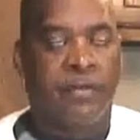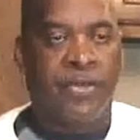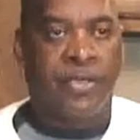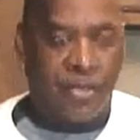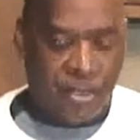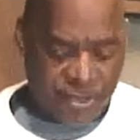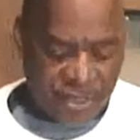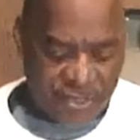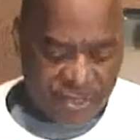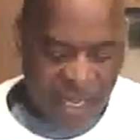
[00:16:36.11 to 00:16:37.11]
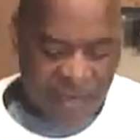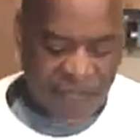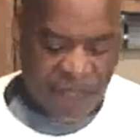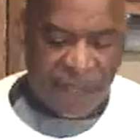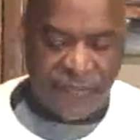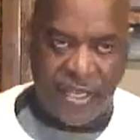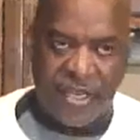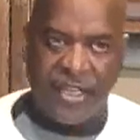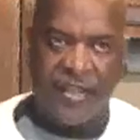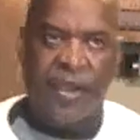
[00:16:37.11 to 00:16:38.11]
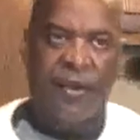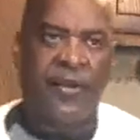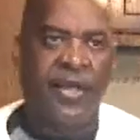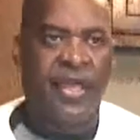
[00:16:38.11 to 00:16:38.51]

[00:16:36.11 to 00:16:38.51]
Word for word: Because instead of sitting there